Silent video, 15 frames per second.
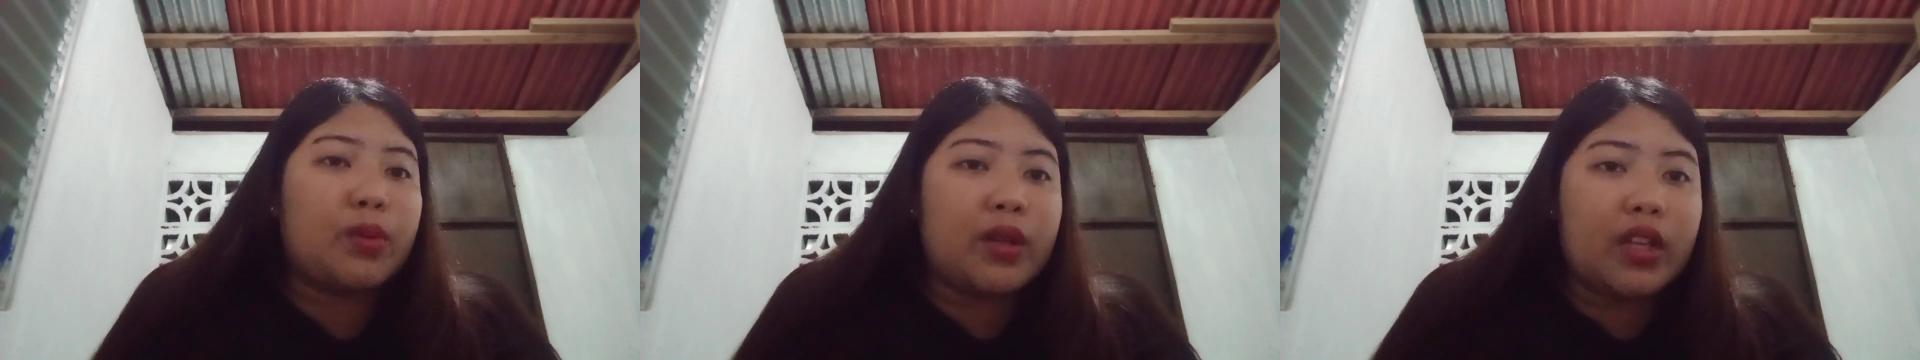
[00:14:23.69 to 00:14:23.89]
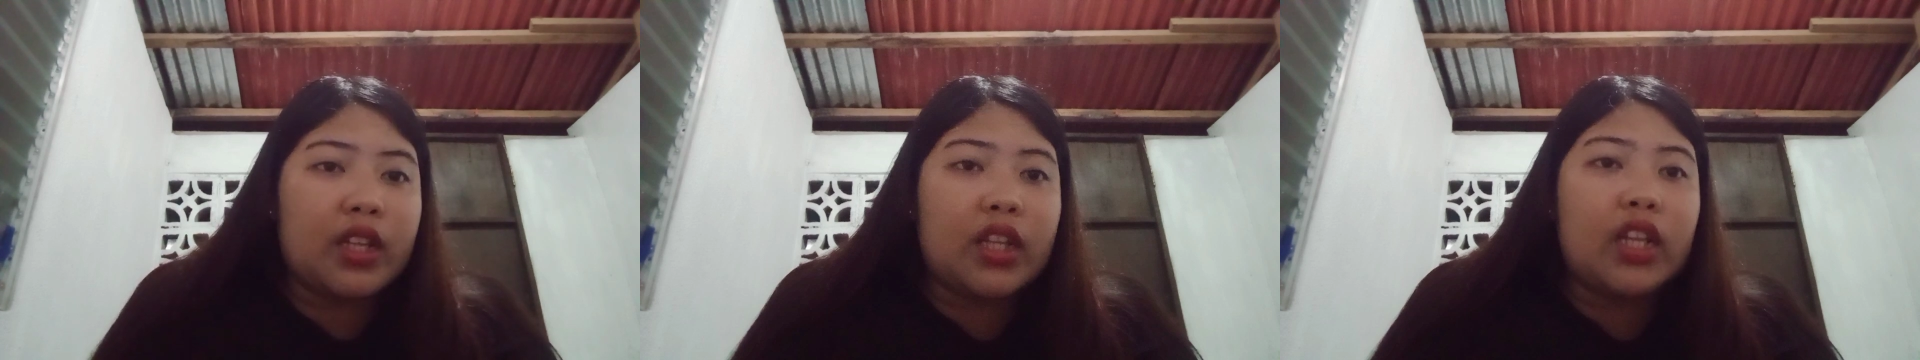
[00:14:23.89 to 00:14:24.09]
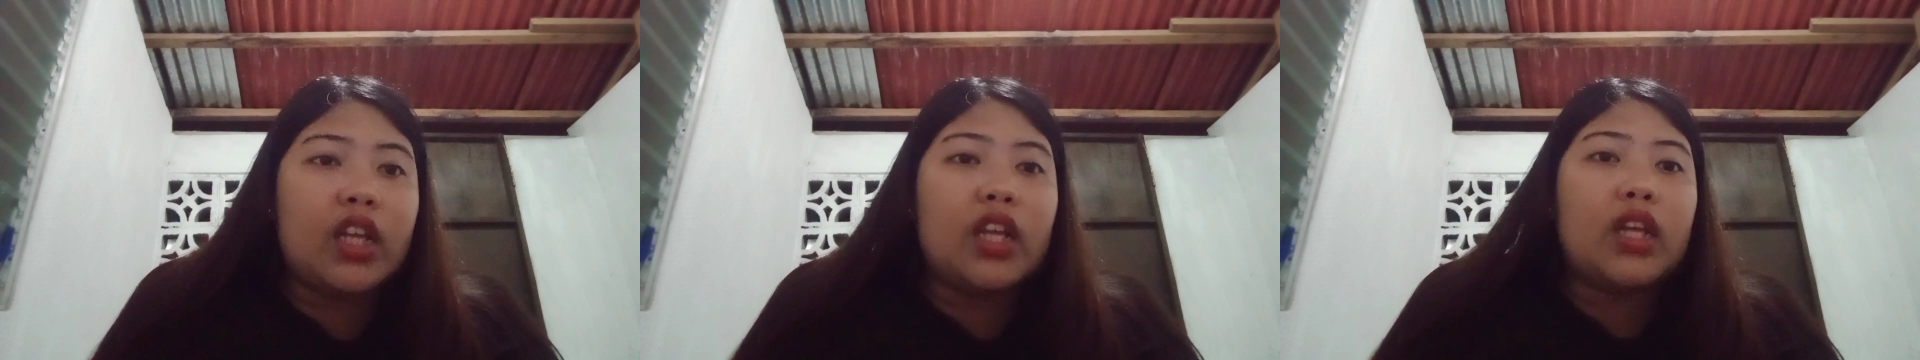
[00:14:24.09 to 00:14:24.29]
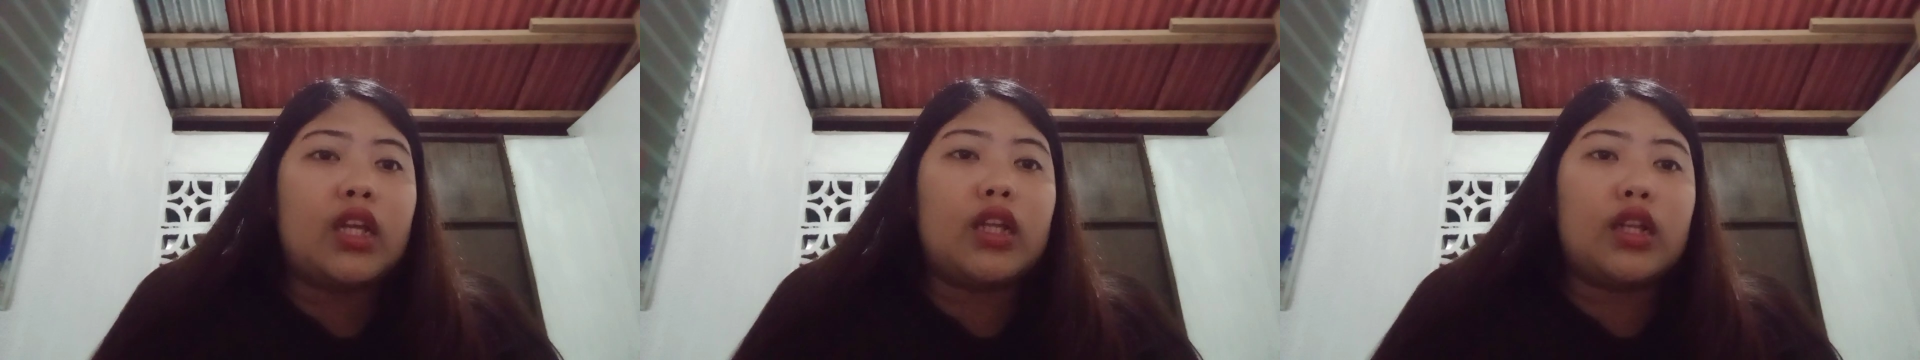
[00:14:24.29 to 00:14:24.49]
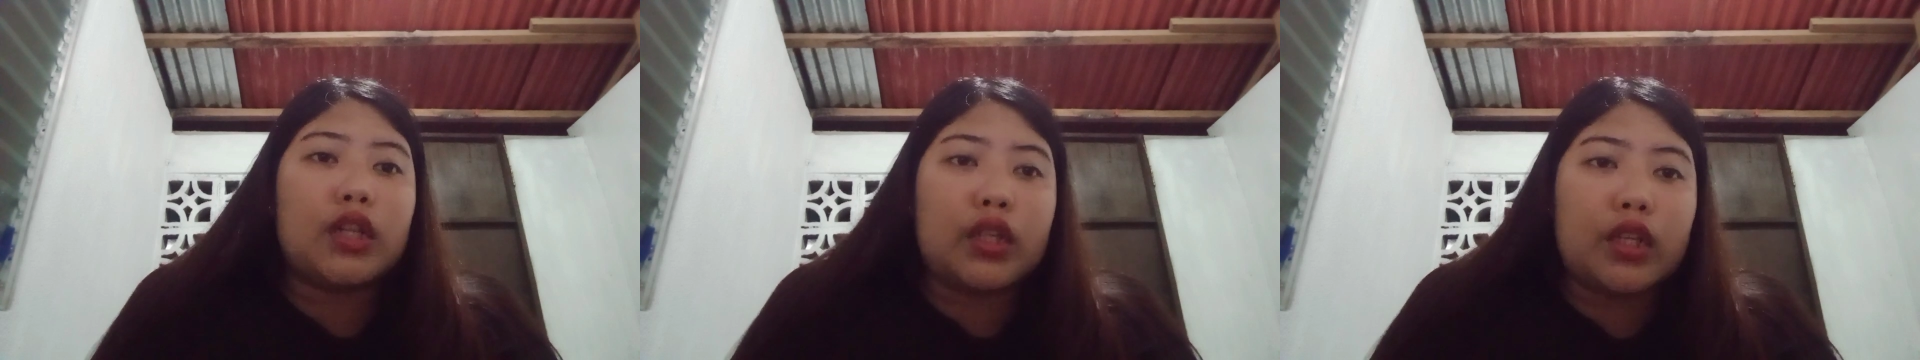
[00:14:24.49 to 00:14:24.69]
will
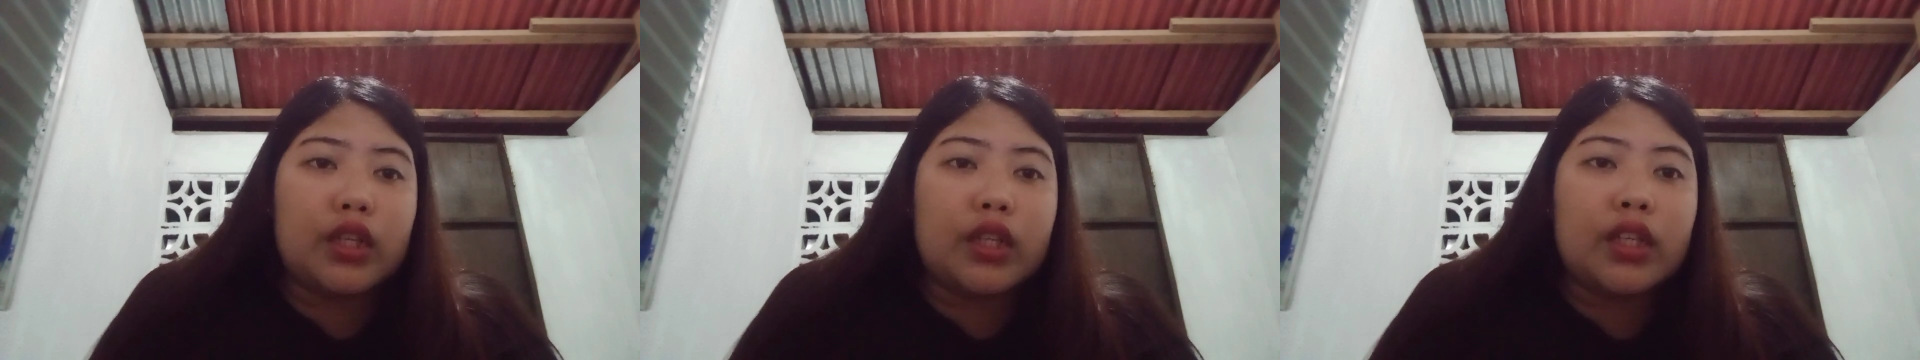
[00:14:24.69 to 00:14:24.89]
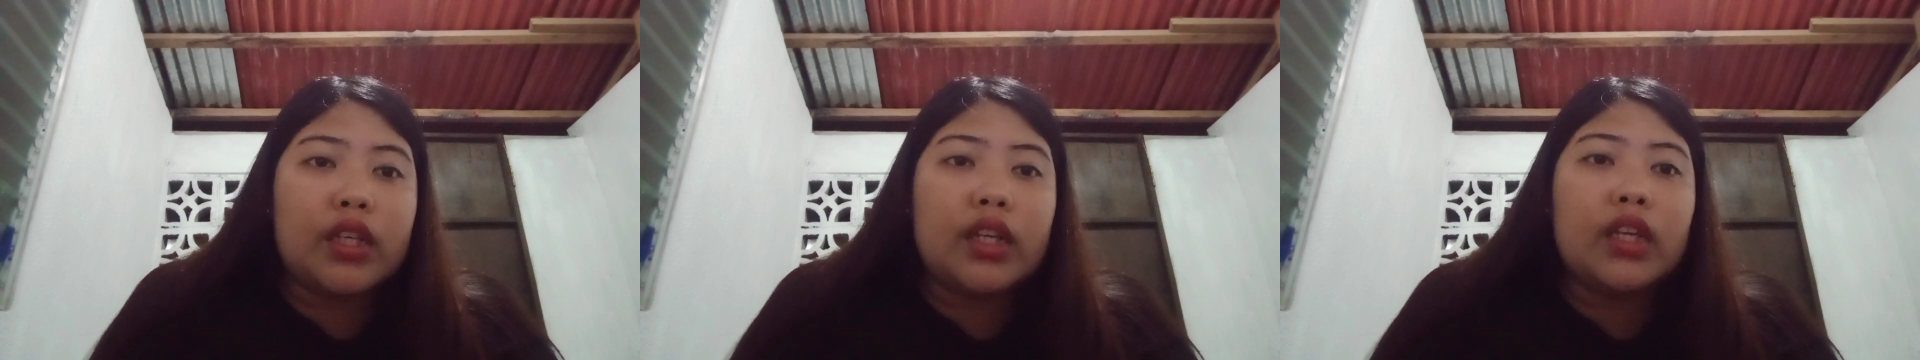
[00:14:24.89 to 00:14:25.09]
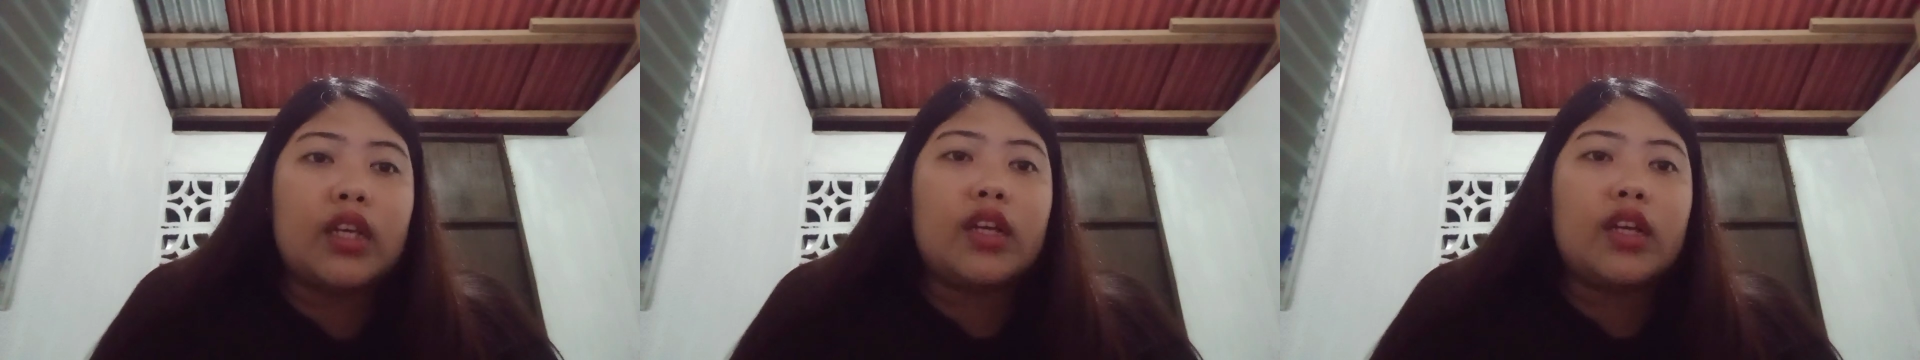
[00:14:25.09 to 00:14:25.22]
learn